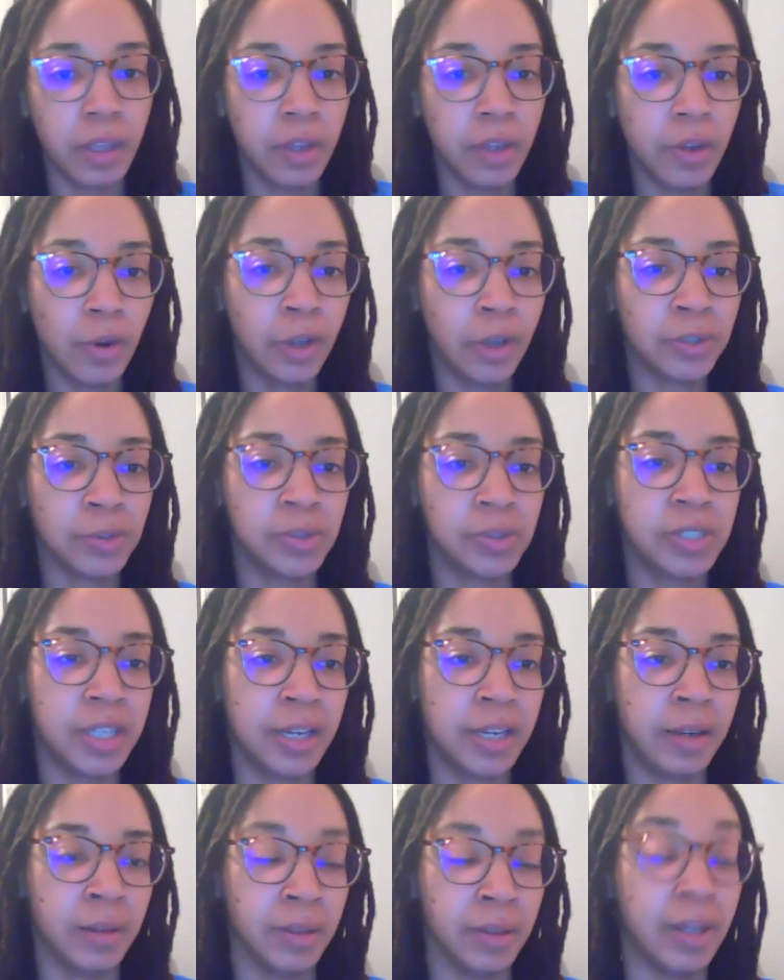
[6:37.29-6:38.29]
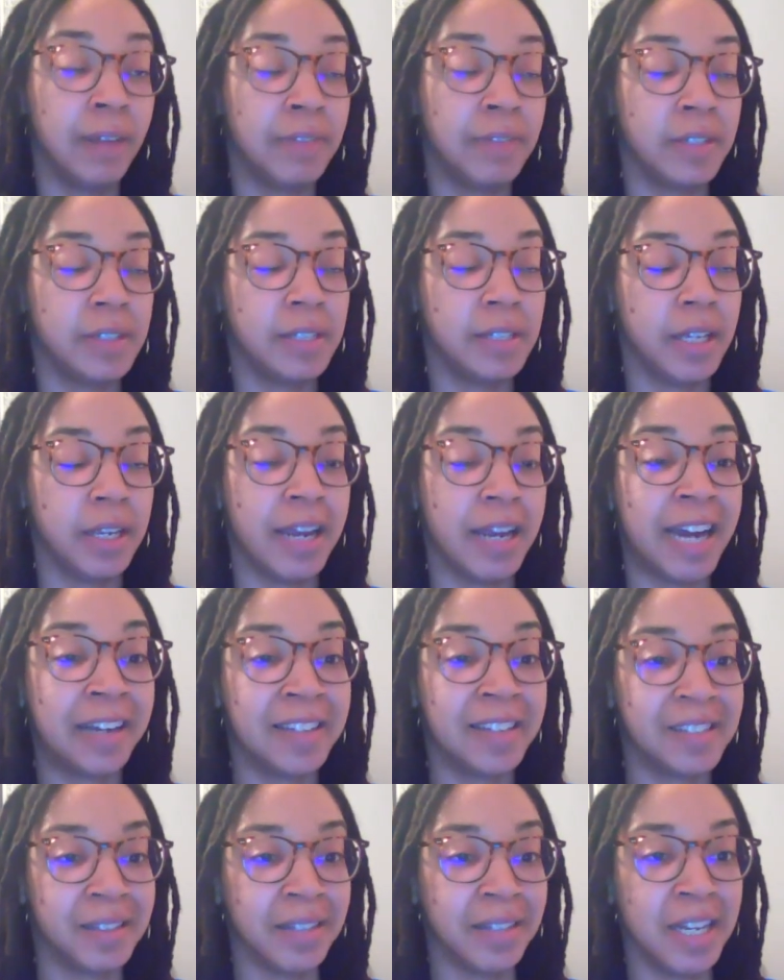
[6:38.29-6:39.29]
You also love to see
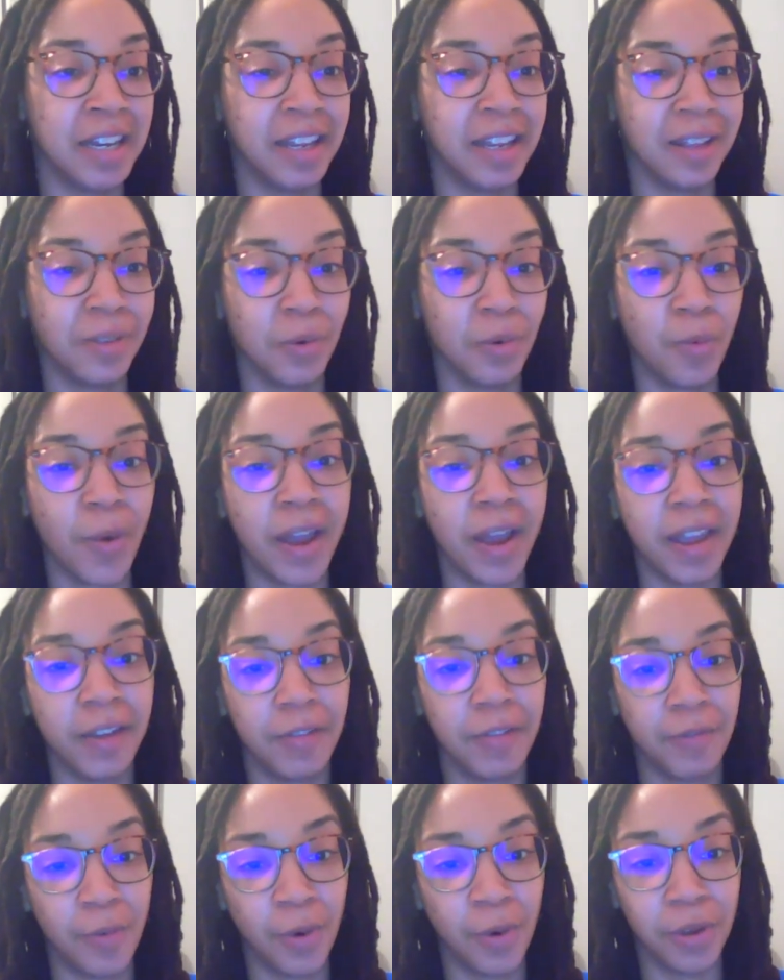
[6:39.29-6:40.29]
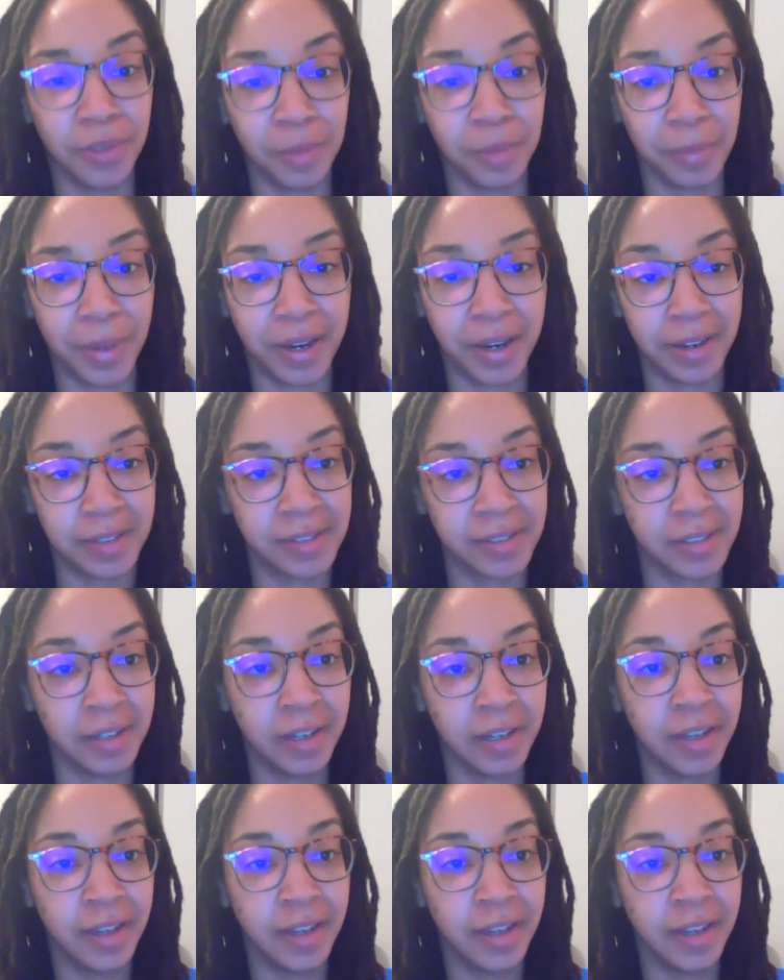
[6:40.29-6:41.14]
Giannis leading the way for the Bucks.